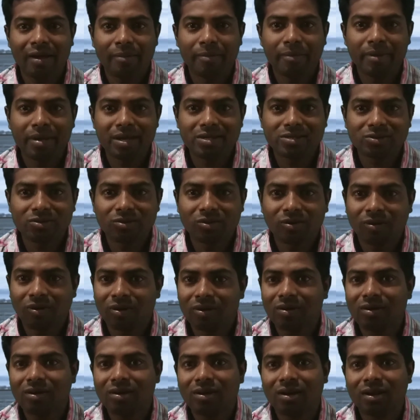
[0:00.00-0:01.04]
based
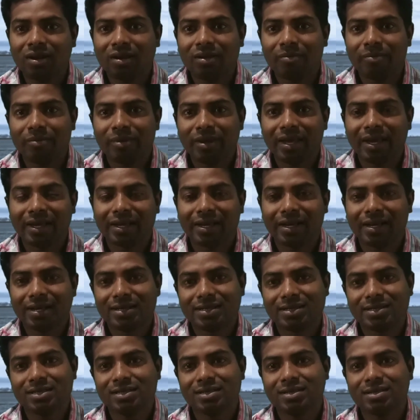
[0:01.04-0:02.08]
on
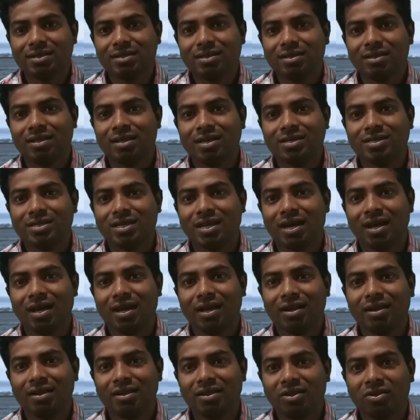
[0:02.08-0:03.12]
vehicles. These
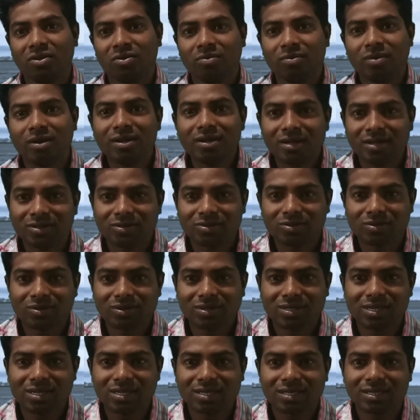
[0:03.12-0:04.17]
are human
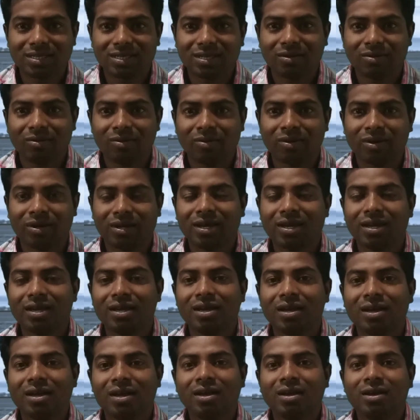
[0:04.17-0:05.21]
resources, okay.